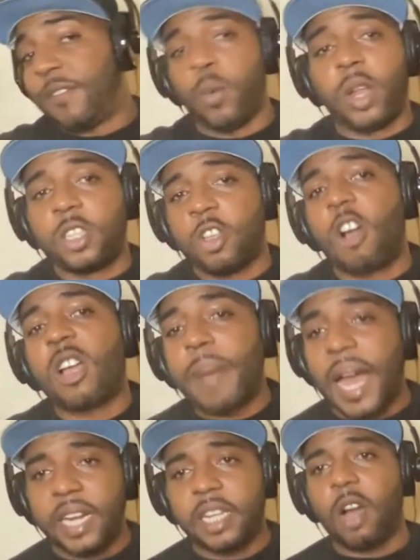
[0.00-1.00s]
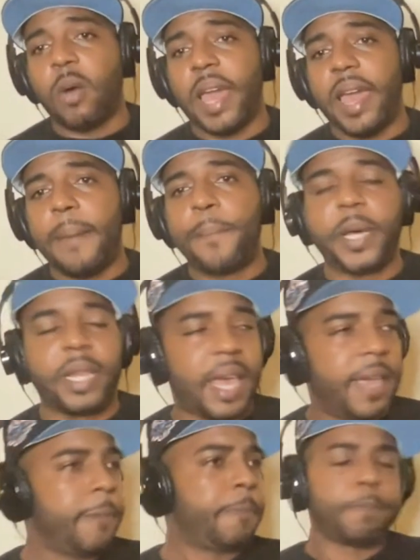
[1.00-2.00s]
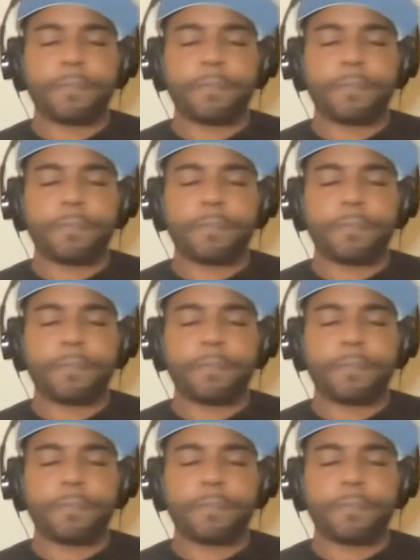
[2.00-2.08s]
If you want to talk about it, go ahead. But like,